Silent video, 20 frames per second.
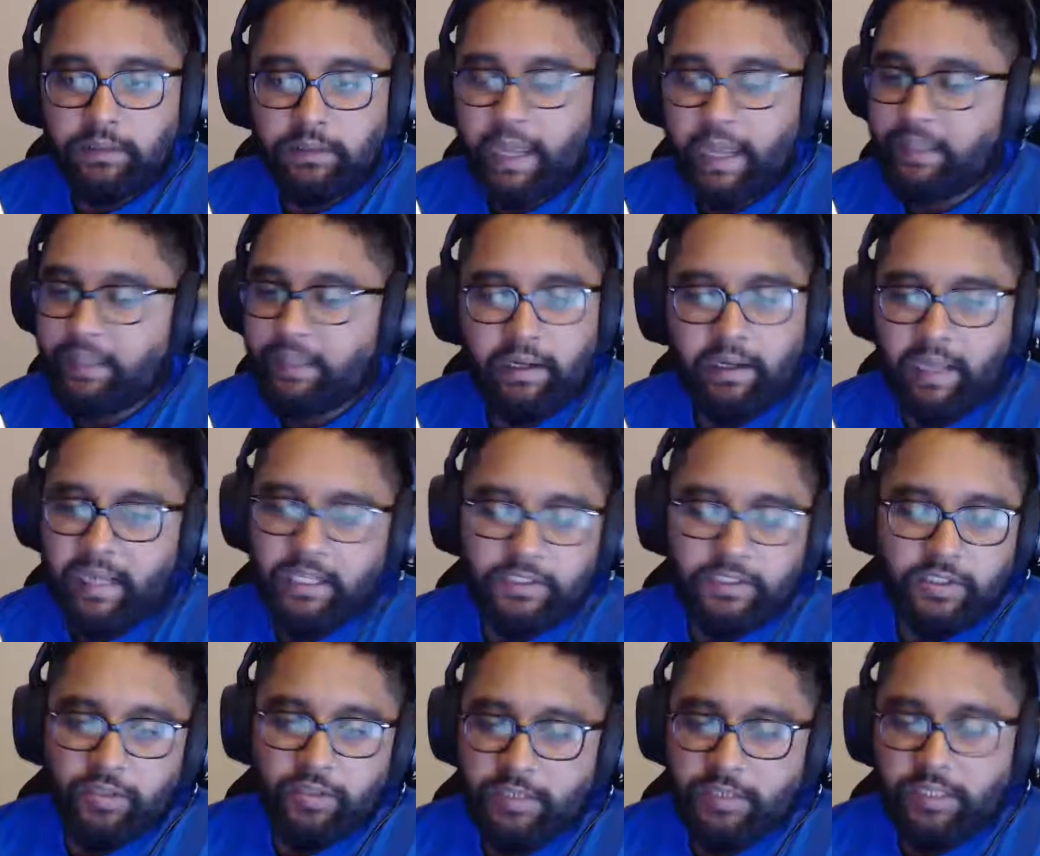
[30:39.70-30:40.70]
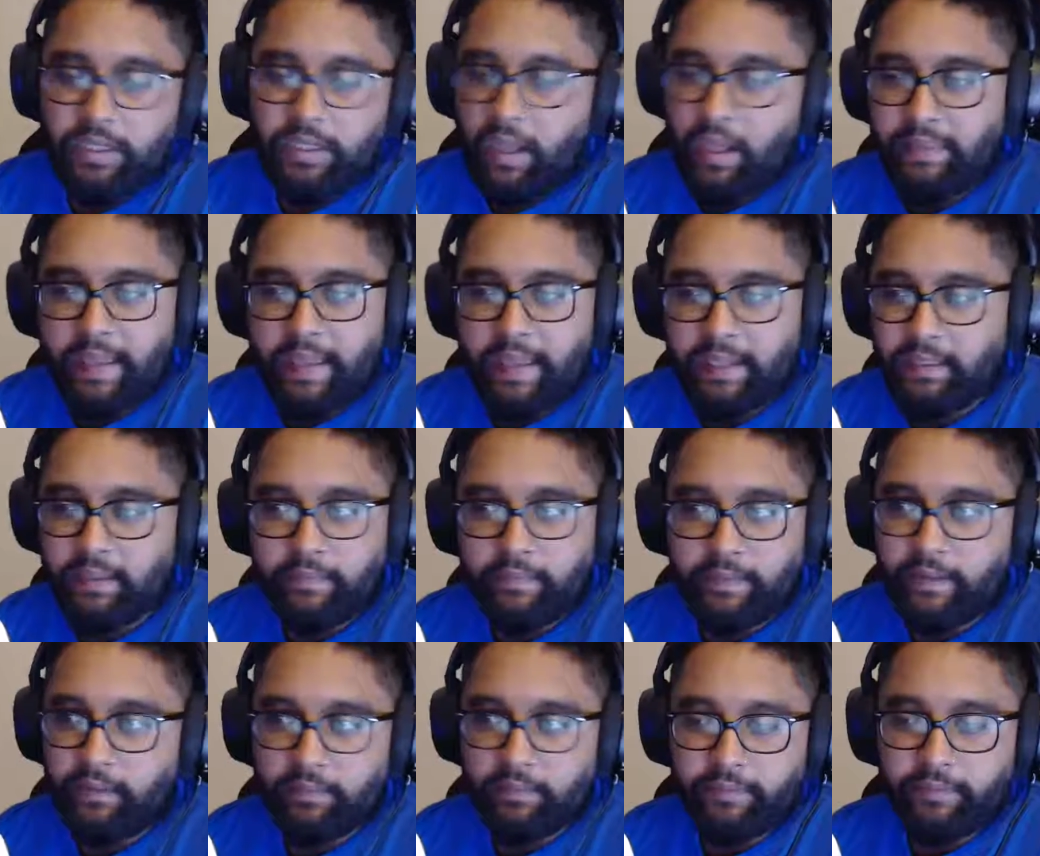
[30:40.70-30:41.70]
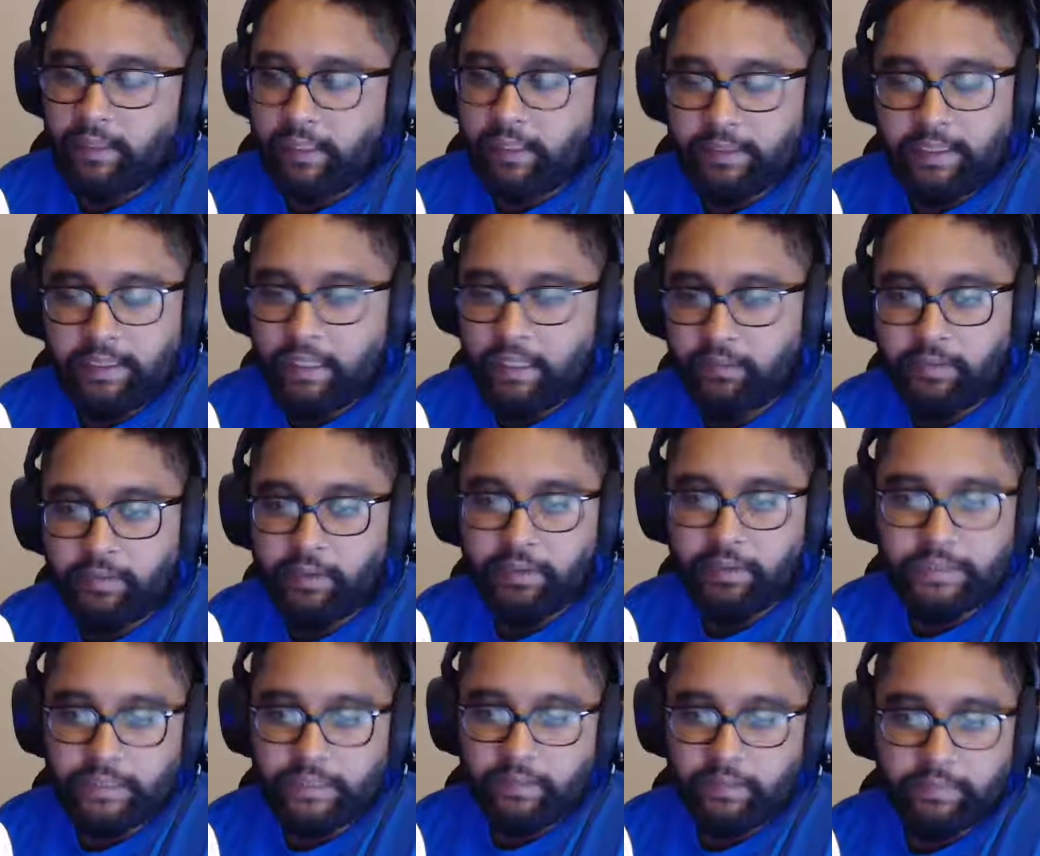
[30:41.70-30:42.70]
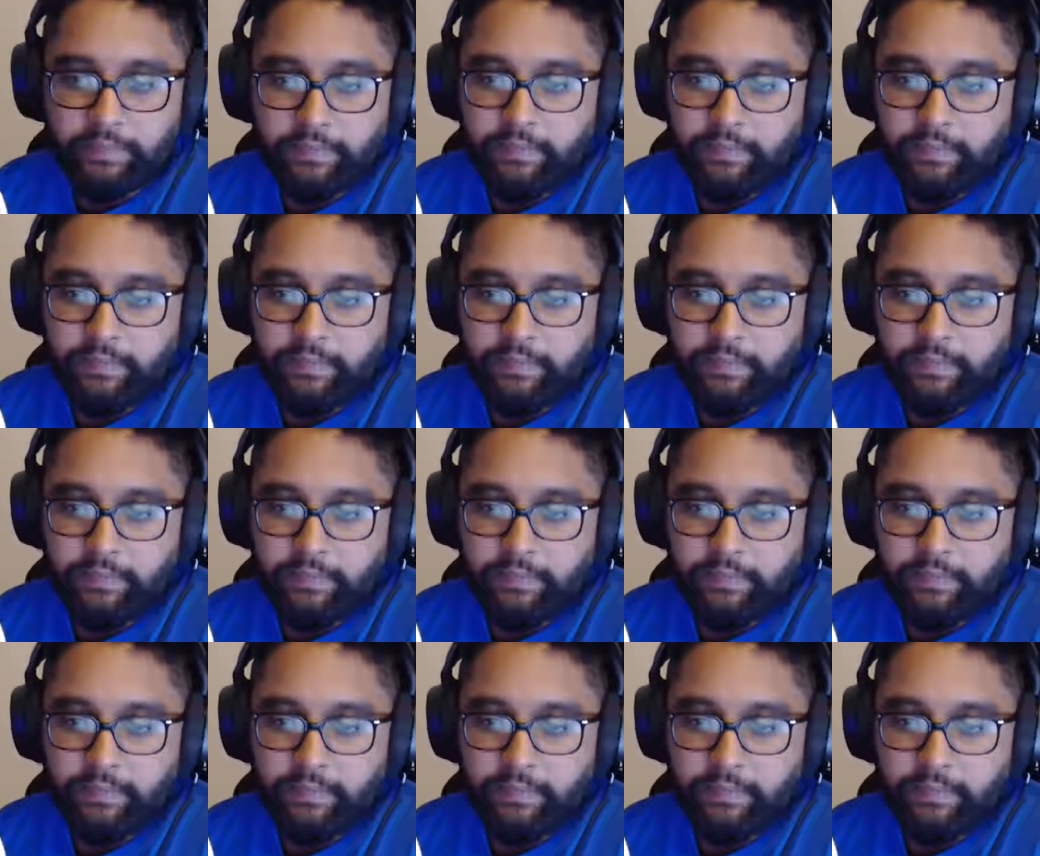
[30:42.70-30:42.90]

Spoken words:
And it's usually not that difficult for like the end of year stuff.